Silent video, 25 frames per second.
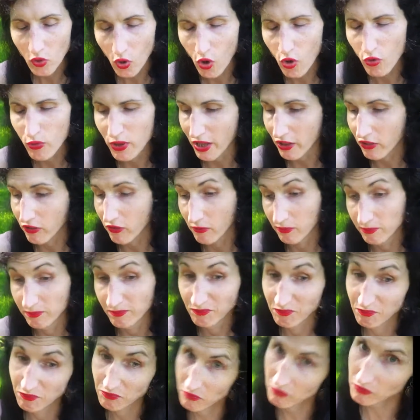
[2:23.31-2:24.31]
Oh yes,
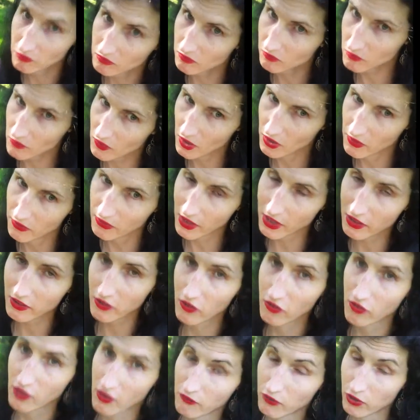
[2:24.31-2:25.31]
that
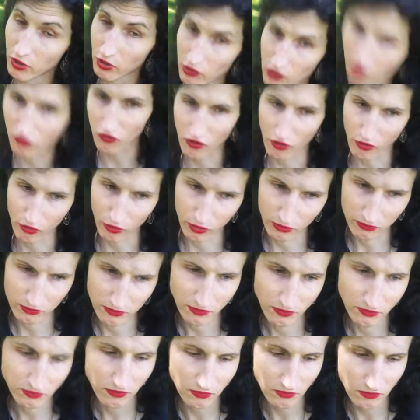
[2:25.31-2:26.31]
is definitely sorrel.
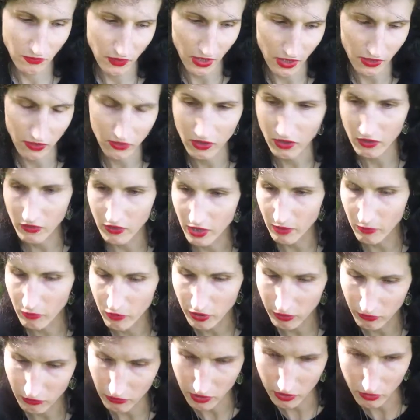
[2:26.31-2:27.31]
Tastes
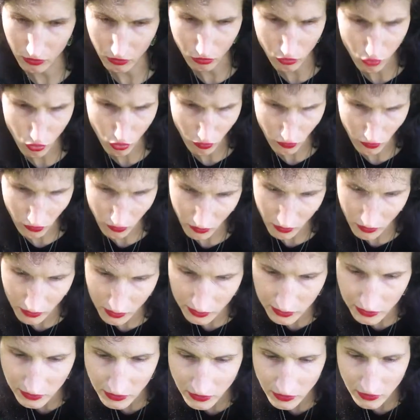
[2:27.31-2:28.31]
absolutely gorgeous.
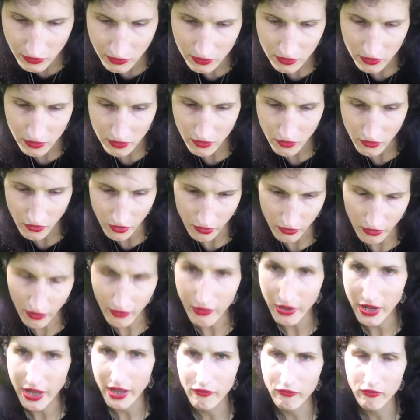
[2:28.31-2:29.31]
So
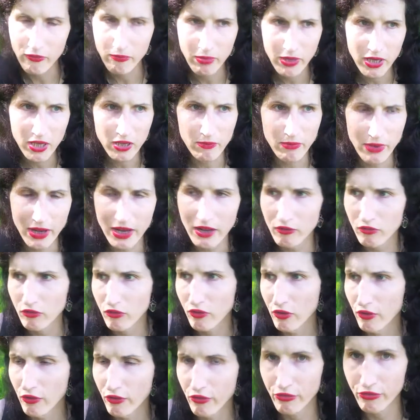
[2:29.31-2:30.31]
now I have to pick
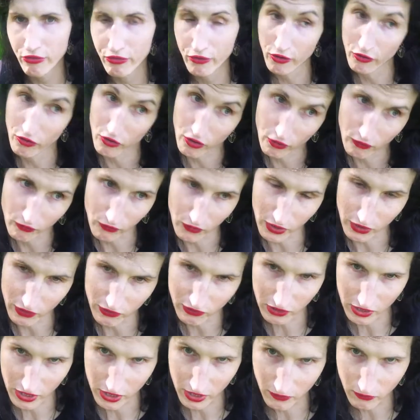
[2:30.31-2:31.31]
about 30 of
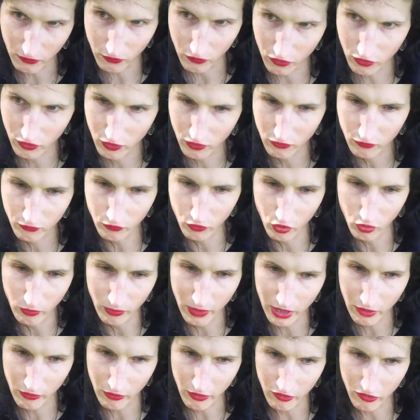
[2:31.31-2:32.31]
these leaves for
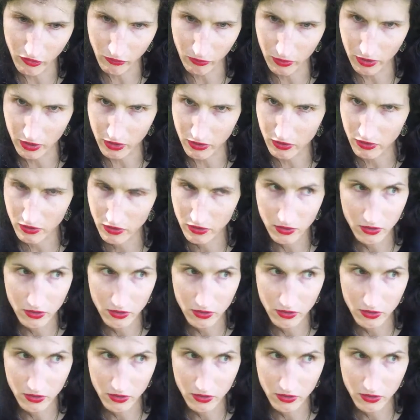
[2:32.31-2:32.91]
my recipe.